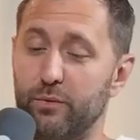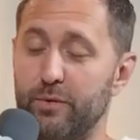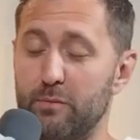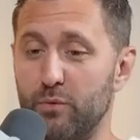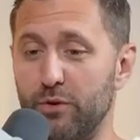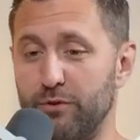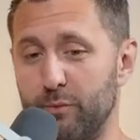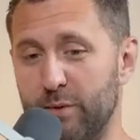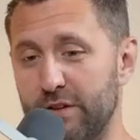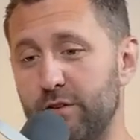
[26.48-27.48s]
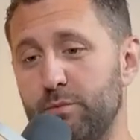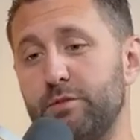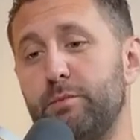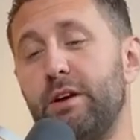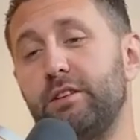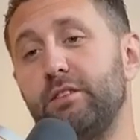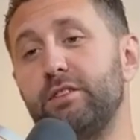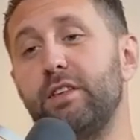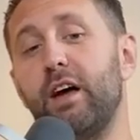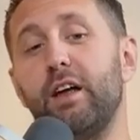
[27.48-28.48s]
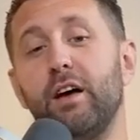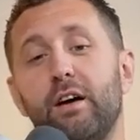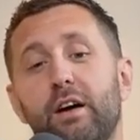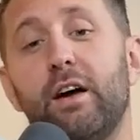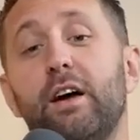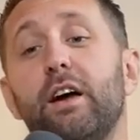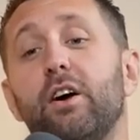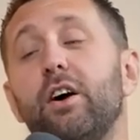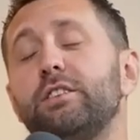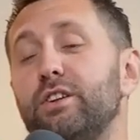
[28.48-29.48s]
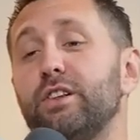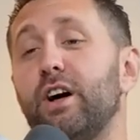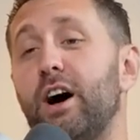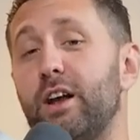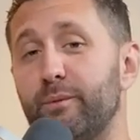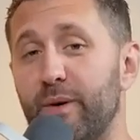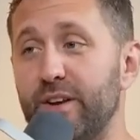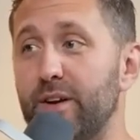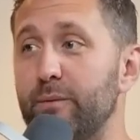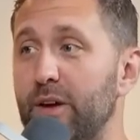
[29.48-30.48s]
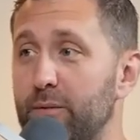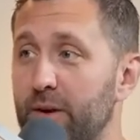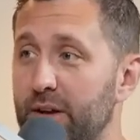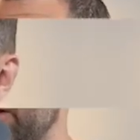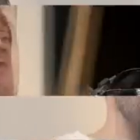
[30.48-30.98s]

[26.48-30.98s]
From a realtor business perspective, is that it costs a lot of money to make money.